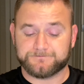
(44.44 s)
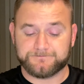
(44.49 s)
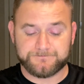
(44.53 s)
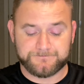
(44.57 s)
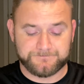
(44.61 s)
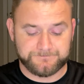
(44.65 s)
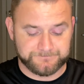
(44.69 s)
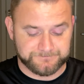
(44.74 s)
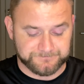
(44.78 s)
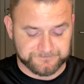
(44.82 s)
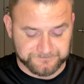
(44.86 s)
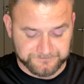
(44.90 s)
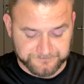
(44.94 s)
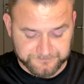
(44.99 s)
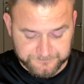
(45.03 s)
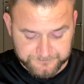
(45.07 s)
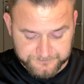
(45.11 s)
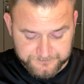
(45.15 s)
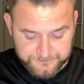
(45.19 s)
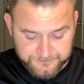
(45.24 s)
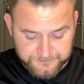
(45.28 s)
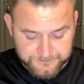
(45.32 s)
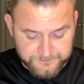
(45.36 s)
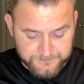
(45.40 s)
and
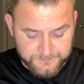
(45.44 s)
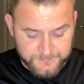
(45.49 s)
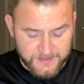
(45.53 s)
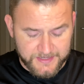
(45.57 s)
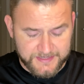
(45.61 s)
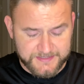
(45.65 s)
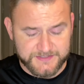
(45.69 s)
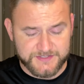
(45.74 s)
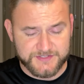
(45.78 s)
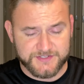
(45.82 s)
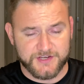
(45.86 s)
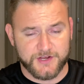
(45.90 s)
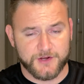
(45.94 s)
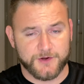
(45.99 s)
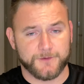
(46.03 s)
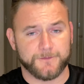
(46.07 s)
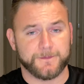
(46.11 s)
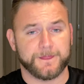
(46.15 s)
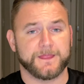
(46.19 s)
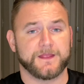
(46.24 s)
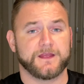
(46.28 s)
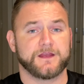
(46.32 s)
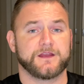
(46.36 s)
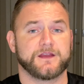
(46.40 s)

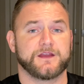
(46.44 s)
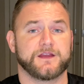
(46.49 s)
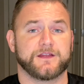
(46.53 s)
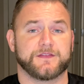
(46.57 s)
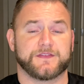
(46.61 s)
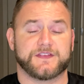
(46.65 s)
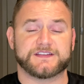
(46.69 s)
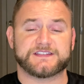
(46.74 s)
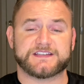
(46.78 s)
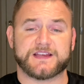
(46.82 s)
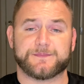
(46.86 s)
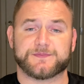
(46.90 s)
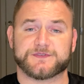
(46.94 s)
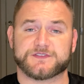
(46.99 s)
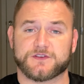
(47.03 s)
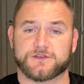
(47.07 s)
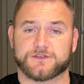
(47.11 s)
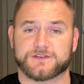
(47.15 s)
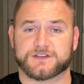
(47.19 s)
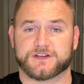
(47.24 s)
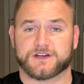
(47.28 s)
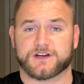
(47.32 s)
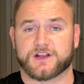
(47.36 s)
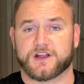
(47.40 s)
so this
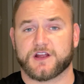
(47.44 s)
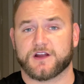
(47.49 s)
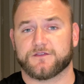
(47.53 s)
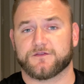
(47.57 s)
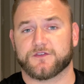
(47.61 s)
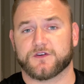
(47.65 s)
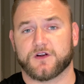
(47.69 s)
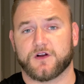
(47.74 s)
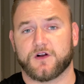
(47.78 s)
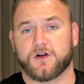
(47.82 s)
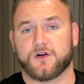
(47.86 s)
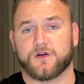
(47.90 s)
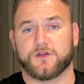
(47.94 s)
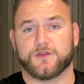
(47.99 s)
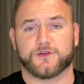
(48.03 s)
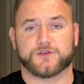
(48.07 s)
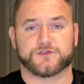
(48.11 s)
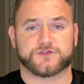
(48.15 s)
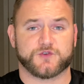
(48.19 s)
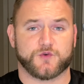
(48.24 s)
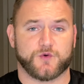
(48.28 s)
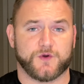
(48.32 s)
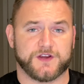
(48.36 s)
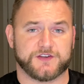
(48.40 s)
episode is going to cover all
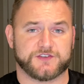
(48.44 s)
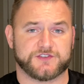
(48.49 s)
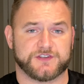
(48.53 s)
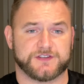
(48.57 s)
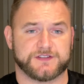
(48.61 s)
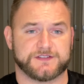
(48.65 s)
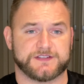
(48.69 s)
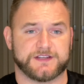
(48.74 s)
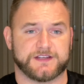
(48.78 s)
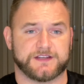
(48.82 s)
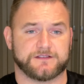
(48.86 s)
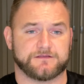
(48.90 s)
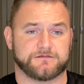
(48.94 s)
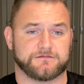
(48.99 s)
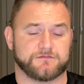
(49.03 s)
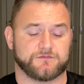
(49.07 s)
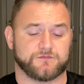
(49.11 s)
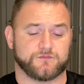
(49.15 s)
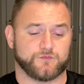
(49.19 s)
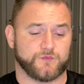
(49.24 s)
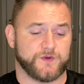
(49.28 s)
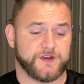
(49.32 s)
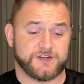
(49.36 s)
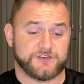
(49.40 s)
those questions and
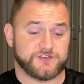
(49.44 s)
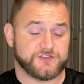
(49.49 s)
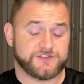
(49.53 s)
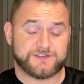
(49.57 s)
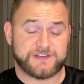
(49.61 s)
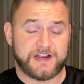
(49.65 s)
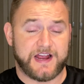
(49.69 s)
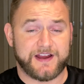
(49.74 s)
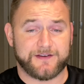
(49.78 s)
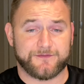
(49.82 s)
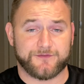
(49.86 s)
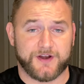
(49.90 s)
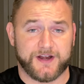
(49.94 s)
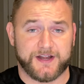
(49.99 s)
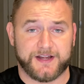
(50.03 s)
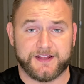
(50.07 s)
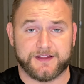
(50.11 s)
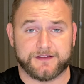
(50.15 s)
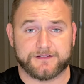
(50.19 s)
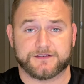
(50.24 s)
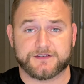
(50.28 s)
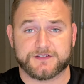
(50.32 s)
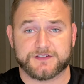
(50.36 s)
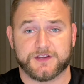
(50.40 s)
we can just dive right
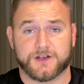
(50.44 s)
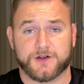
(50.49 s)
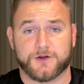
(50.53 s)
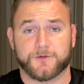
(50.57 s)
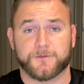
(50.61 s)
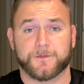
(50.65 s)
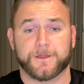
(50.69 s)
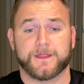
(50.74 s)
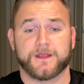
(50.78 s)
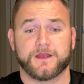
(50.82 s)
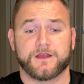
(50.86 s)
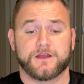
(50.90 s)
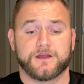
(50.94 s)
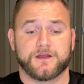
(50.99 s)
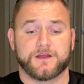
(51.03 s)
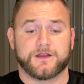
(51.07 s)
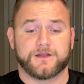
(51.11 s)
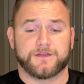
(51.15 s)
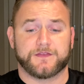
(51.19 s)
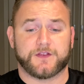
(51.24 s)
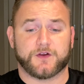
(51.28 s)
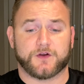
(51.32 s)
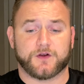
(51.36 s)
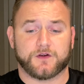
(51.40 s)
in. So
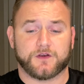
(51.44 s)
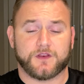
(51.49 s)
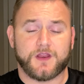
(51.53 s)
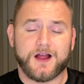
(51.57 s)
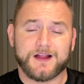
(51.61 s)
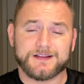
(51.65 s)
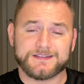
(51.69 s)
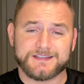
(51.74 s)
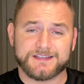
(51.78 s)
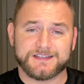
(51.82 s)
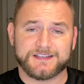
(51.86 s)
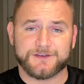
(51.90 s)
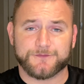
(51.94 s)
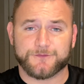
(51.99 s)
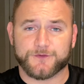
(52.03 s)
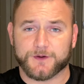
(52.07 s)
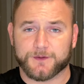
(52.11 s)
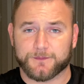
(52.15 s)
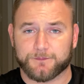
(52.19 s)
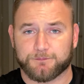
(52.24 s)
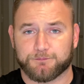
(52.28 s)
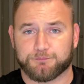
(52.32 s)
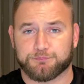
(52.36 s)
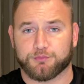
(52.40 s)
there are lots of
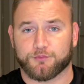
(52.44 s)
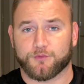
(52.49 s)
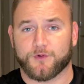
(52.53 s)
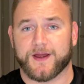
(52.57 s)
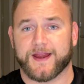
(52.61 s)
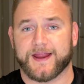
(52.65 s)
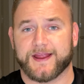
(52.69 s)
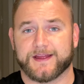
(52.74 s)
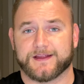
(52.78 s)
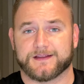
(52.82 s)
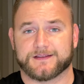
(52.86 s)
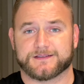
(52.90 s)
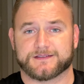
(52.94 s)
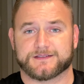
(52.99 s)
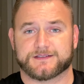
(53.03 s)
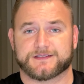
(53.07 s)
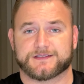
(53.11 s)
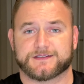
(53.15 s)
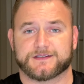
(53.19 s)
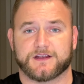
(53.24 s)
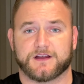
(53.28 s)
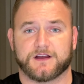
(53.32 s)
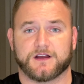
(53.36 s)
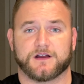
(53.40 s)
different
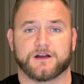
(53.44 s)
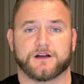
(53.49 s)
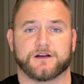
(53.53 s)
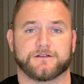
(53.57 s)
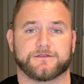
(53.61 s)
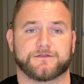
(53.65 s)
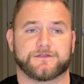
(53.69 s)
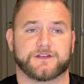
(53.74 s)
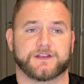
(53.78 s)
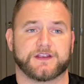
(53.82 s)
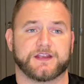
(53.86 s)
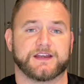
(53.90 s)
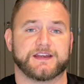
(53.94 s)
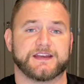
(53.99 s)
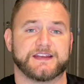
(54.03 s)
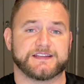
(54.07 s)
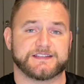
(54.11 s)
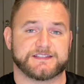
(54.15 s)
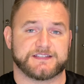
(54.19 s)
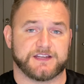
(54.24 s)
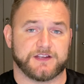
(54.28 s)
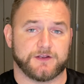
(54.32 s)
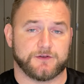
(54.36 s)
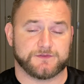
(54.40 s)
brands of
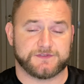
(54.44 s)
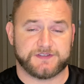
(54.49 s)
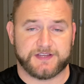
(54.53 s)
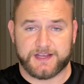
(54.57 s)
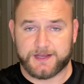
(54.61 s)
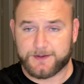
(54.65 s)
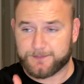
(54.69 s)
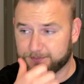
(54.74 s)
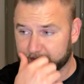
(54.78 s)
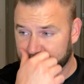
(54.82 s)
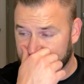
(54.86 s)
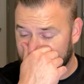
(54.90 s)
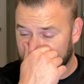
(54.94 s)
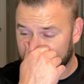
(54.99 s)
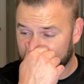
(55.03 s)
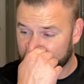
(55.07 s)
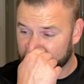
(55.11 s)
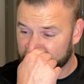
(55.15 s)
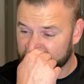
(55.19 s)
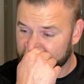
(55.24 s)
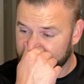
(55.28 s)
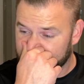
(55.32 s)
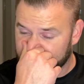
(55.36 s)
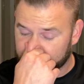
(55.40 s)
kinesio tape.
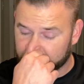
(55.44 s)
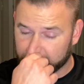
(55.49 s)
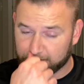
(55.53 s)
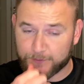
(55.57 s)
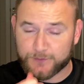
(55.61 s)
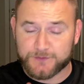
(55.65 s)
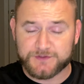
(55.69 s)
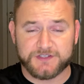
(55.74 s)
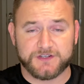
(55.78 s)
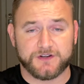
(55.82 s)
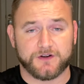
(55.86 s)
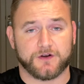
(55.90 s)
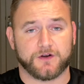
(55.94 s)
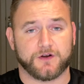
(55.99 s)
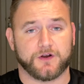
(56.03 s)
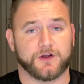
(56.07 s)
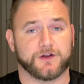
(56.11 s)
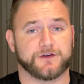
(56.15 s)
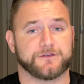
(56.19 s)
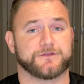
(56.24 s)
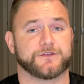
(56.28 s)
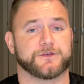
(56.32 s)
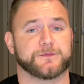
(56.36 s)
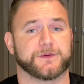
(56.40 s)
Now, for those that are
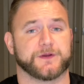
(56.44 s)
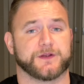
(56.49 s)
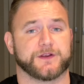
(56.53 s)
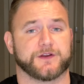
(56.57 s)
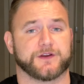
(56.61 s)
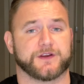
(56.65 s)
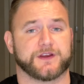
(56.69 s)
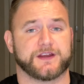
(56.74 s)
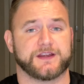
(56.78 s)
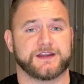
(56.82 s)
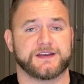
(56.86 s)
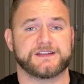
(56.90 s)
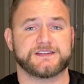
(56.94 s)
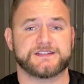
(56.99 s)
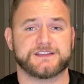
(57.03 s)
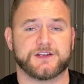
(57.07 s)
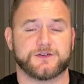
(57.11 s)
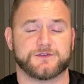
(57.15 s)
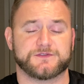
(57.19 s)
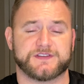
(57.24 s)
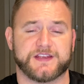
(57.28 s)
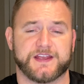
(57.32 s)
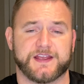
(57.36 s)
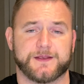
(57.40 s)
unfamiliar,
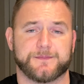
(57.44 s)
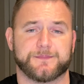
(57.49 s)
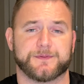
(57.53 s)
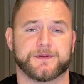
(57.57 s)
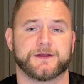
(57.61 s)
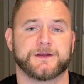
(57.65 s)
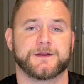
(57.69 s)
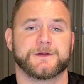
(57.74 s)
kinesio tape